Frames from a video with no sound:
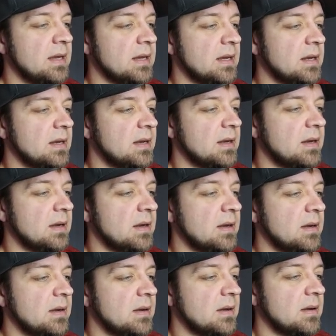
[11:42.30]
again,
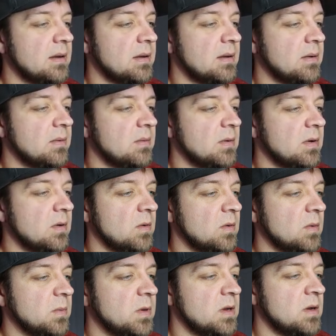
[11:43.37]
we're going to go
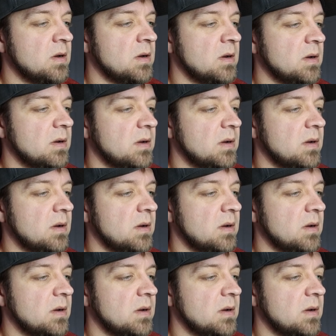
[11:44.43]
up here,